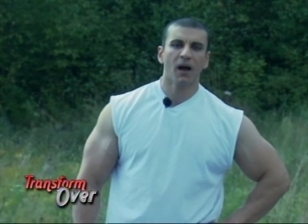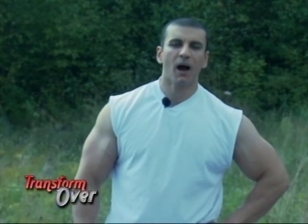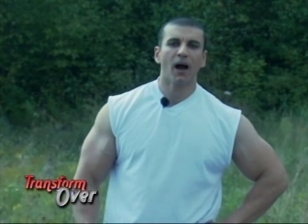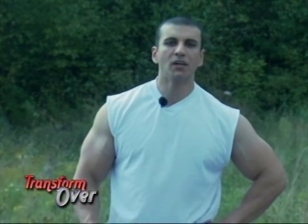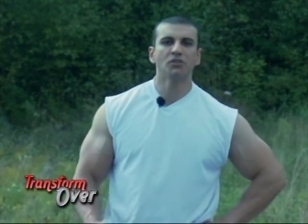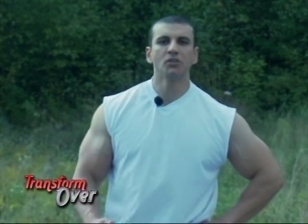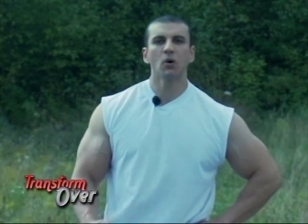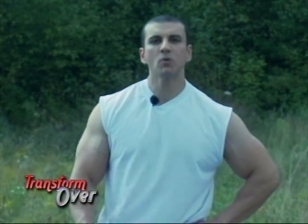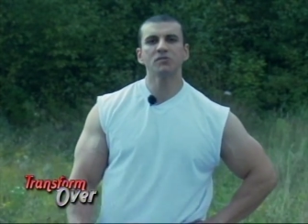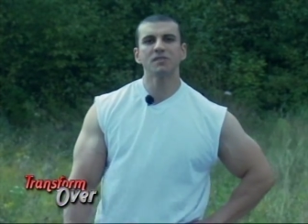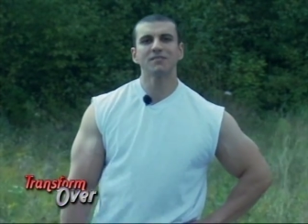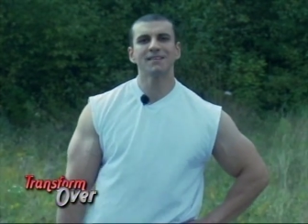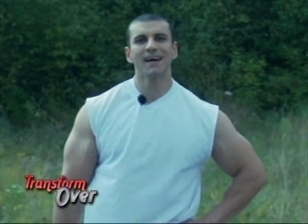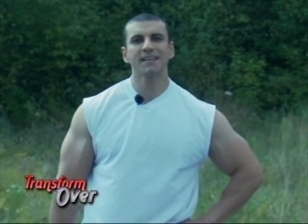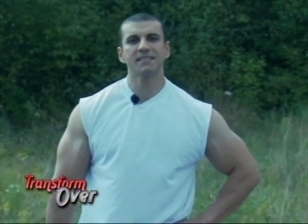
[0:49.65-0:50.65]
Our show is
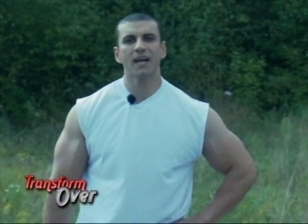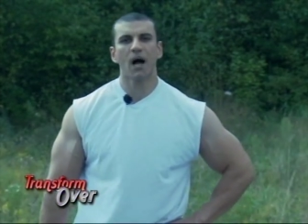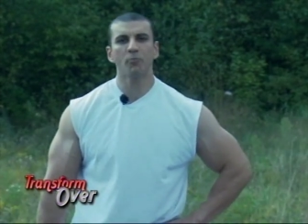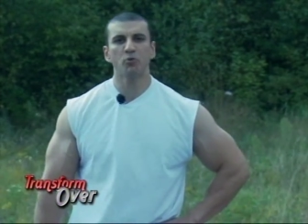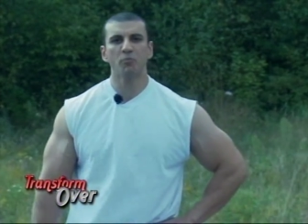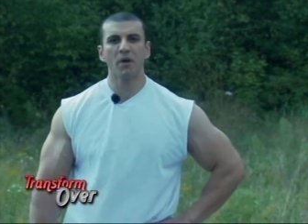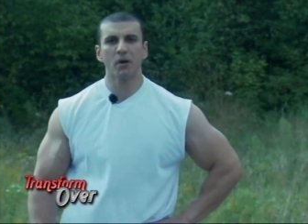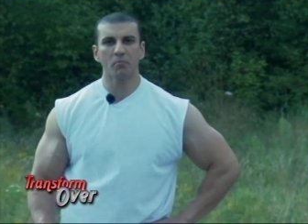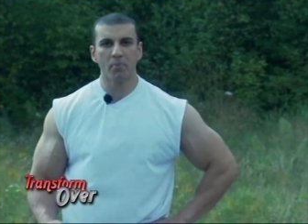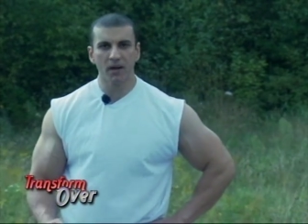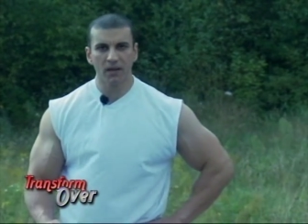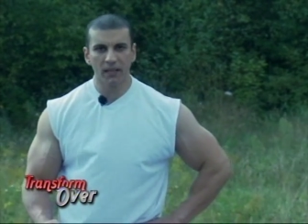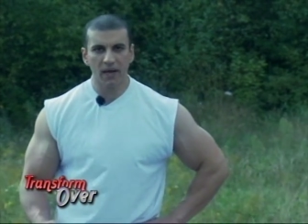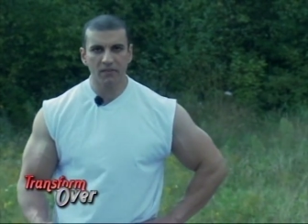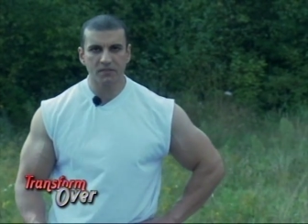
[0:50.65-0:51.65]
designed to help you make
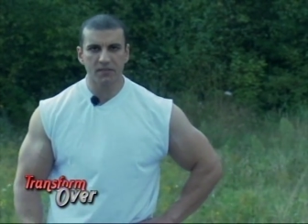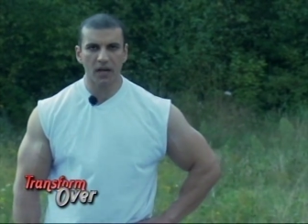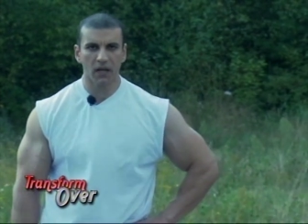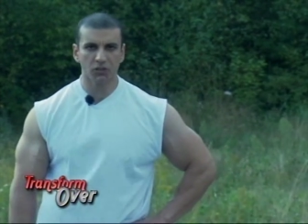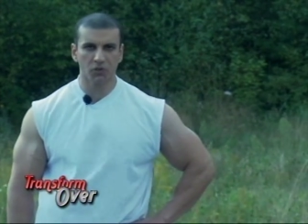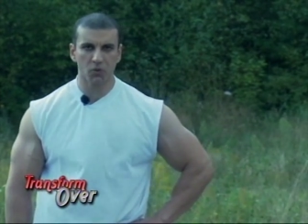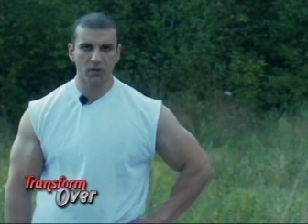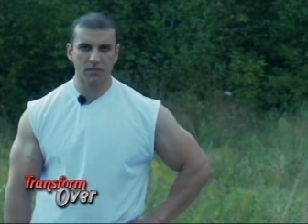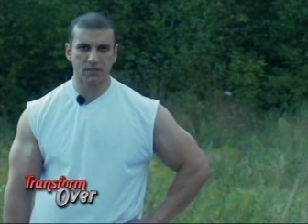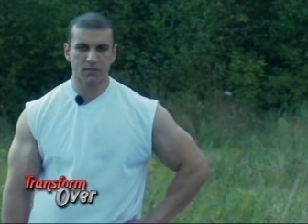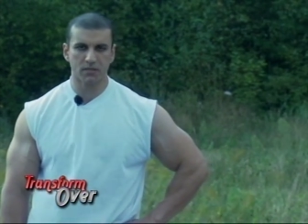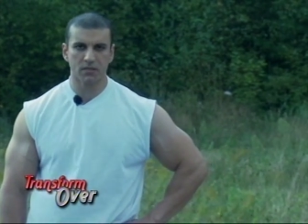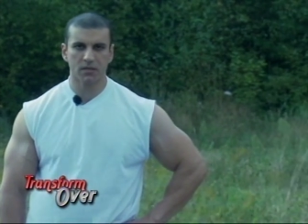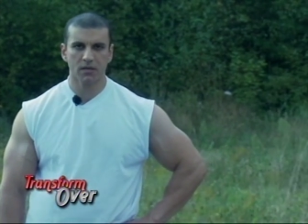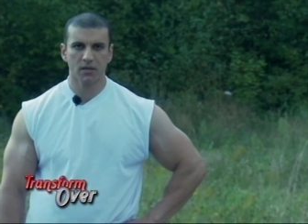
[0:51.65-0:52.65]
better lifestyle
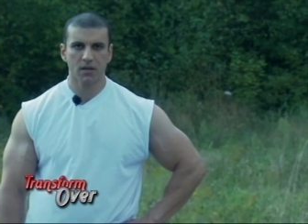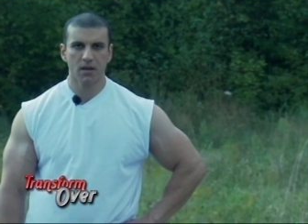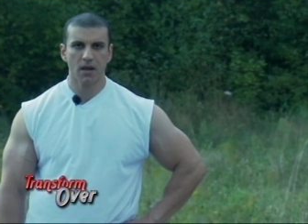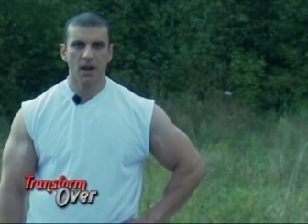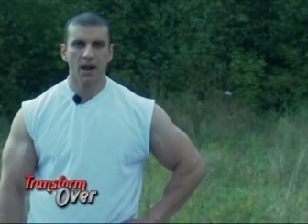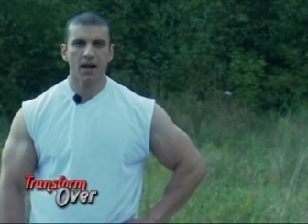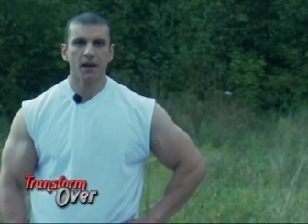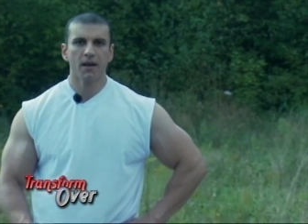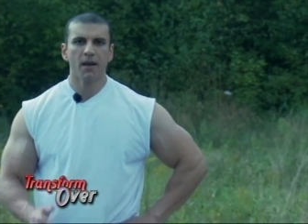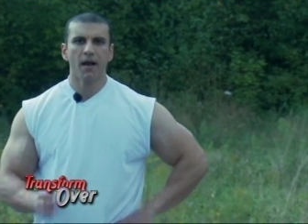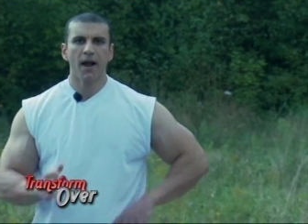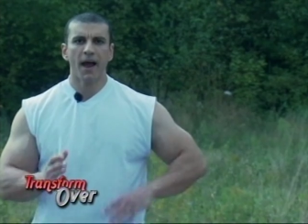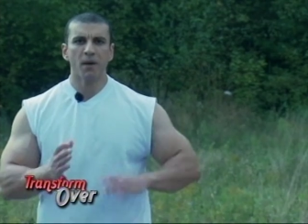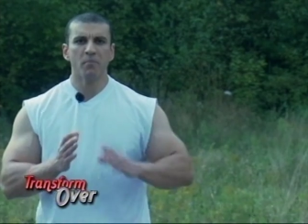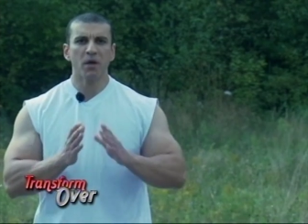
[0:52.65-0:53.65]
choices
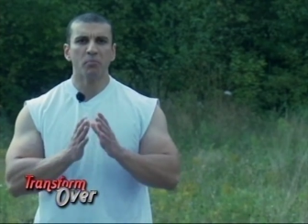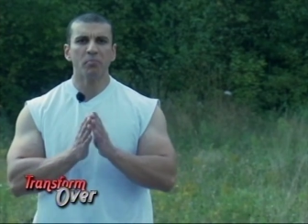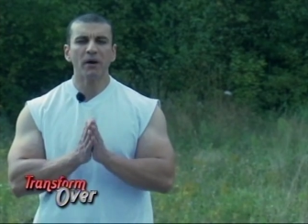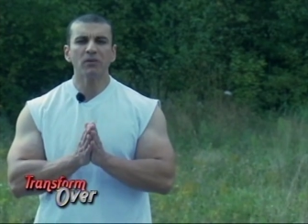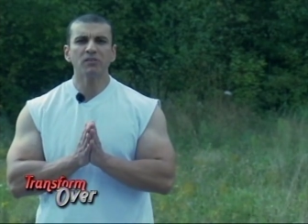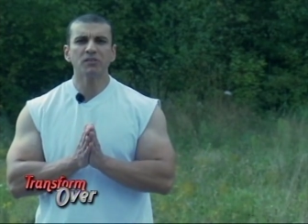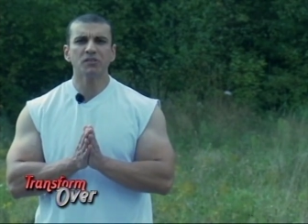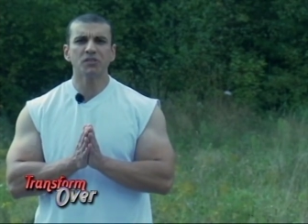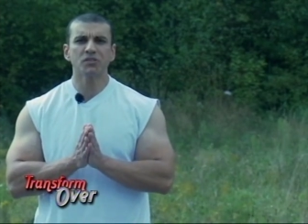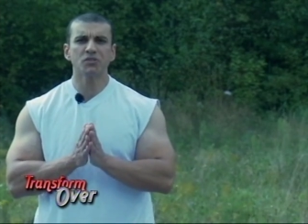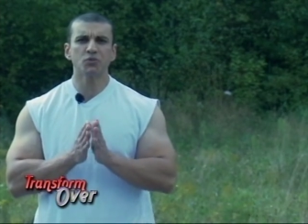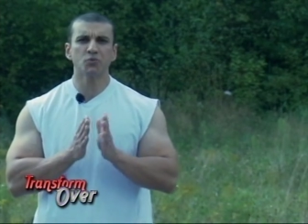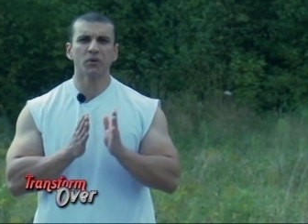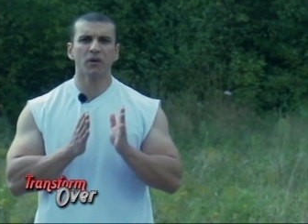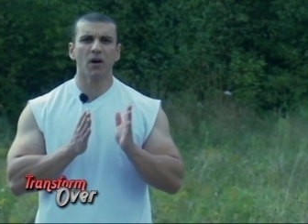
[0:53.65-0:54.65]
and make better
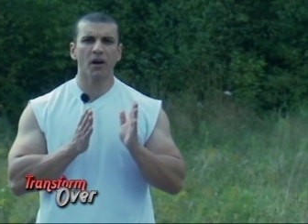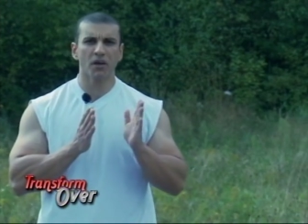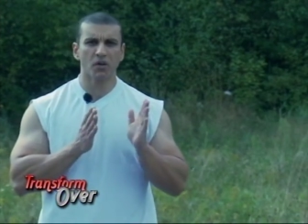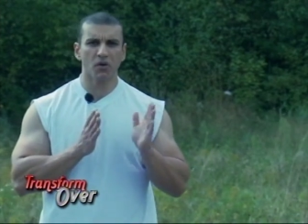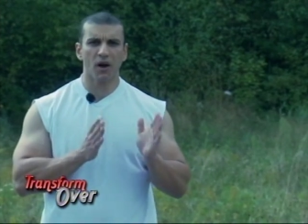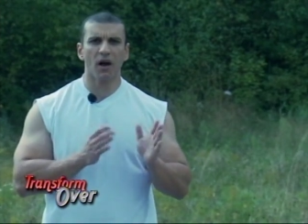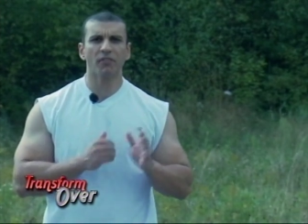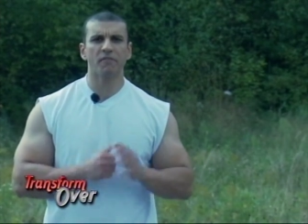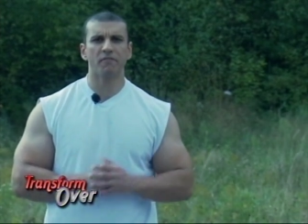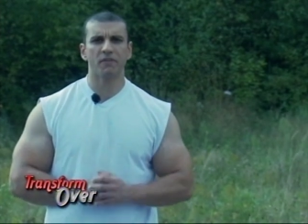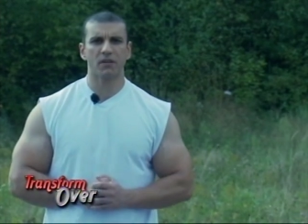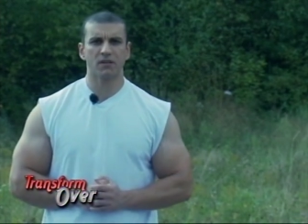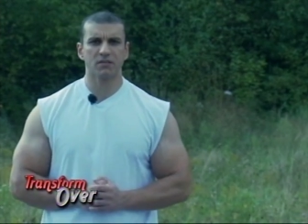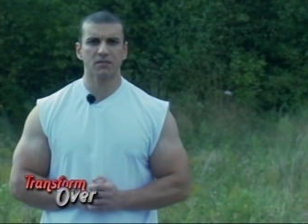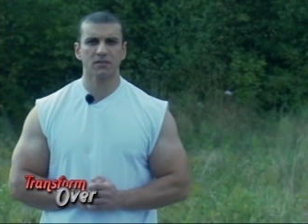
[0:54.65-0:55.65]
decisions regarding your health and
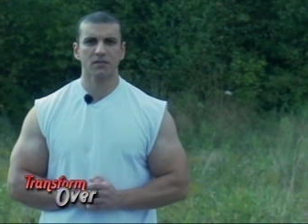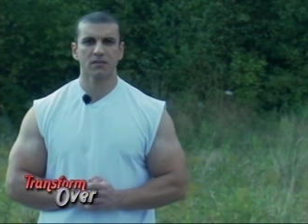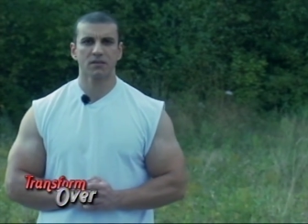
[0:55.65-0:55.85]
fitness.